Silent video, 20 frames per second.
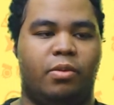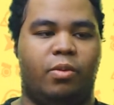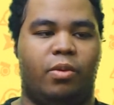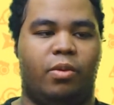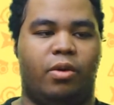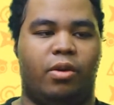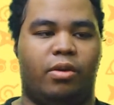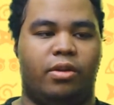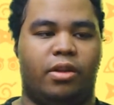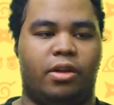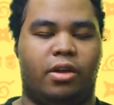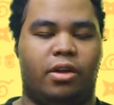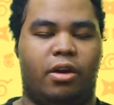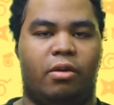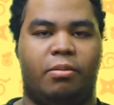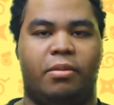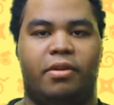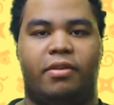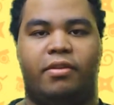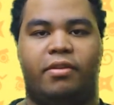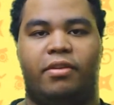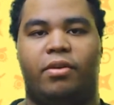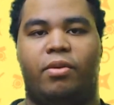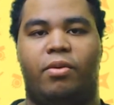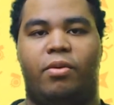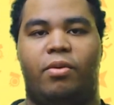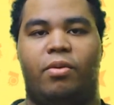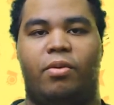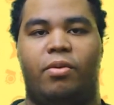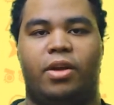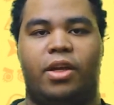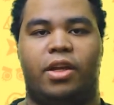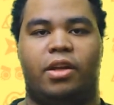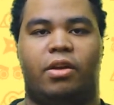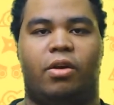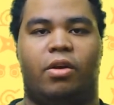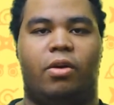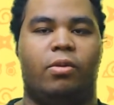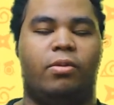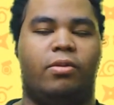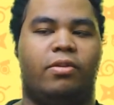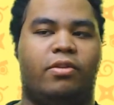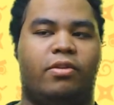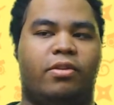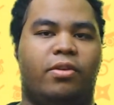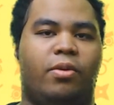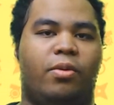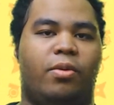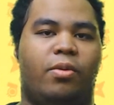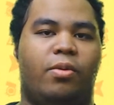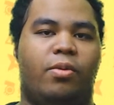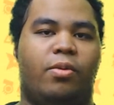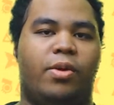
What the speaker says: where the Karma Cell can also